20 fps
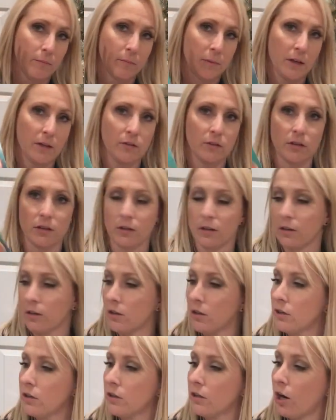in the
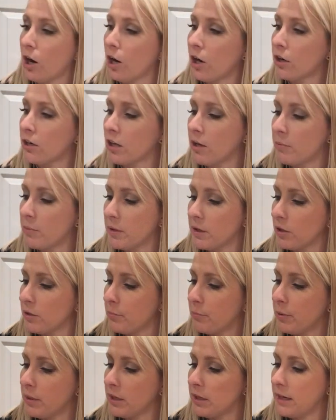card up here,
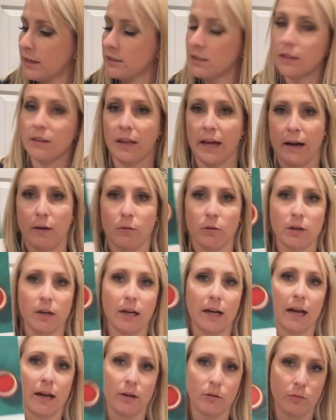but I did that one,
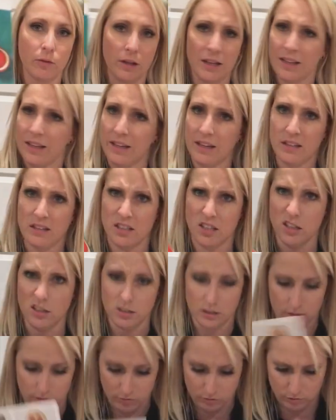and it's
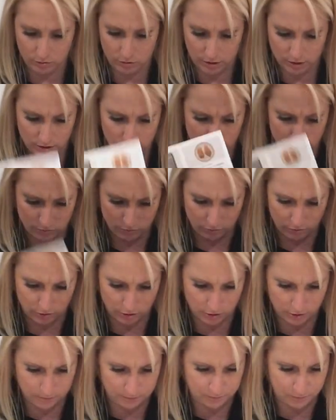easy. It was really easy. It was really
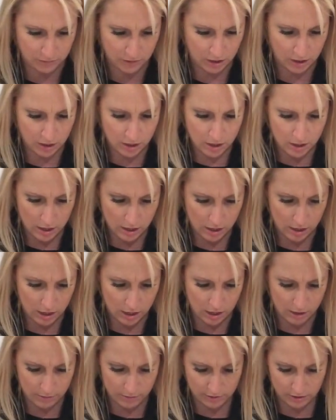good.
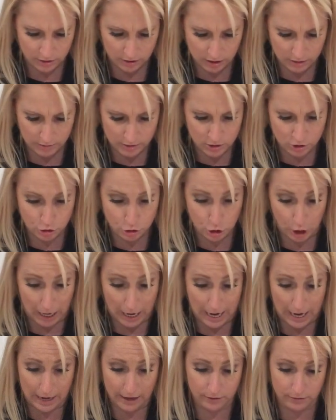The lemon
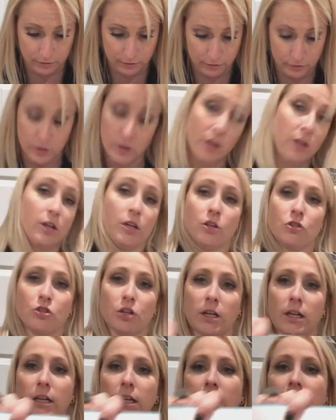chive chicken,